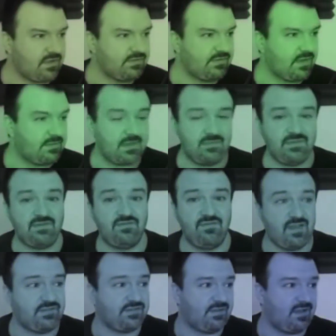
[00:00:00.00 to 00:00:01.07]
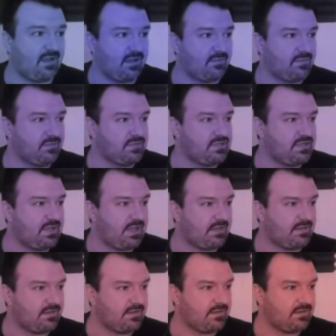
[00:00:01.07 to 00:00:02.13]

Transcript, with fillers: Glasses time. That means it's vest time. Holy shit.